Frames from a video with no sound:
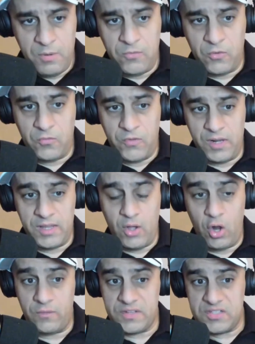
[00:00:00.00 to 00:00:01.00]
But for Philly,
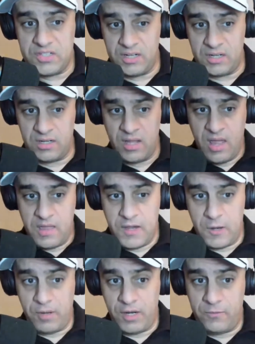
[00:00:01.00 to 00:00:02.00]
all of a sudden,
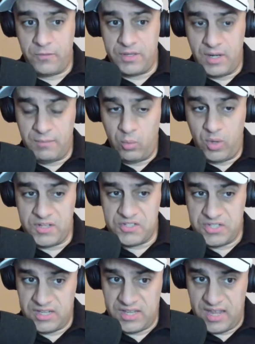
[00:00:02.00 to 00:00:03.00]
they're a player for the number 1
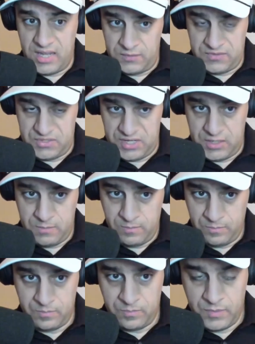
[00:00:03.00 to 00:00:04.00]
seed in the NFC.
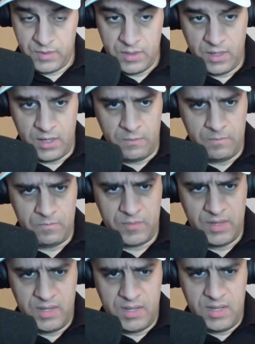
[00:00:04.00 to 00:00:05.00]

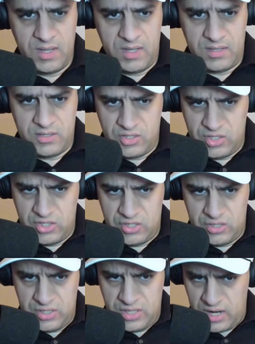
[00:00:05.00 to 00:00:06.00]

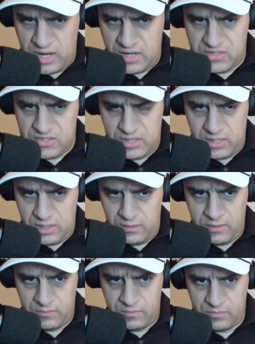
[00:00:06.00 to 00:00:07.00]
They're not
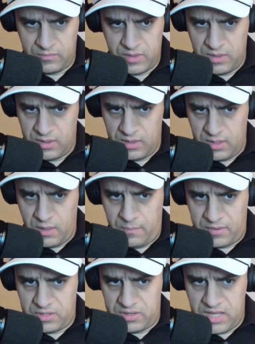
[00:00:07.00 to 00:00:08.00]
necessarily.
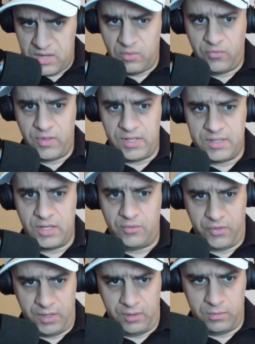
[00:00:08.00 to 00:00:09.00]
But the thing with
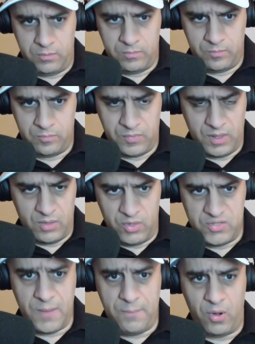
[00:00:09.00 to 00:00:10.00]
Philadelphia,
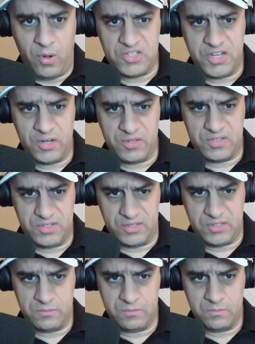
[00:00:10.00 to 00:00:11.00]
the reason why I pause here is
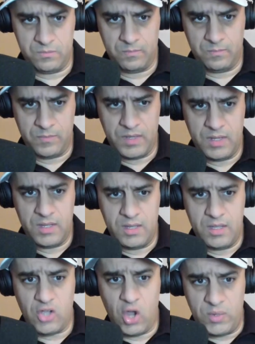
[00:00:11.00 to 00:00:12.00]
this:
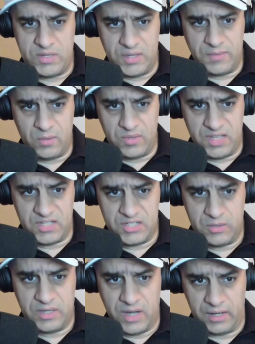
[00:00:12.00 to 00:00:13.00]
there's always something with Nick
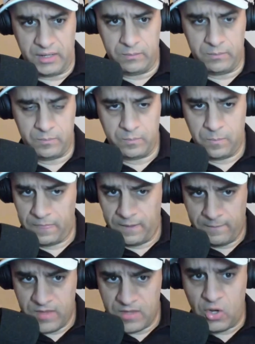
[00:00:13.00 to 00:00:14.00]
Sirianni.
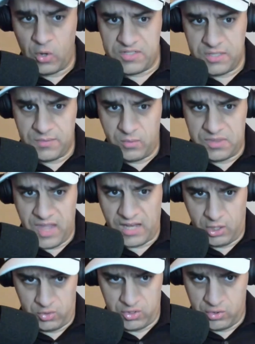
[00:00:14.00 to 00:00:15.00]
There's always something with
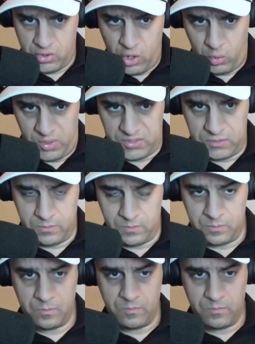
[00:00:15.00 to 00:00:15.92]
that coach. Always.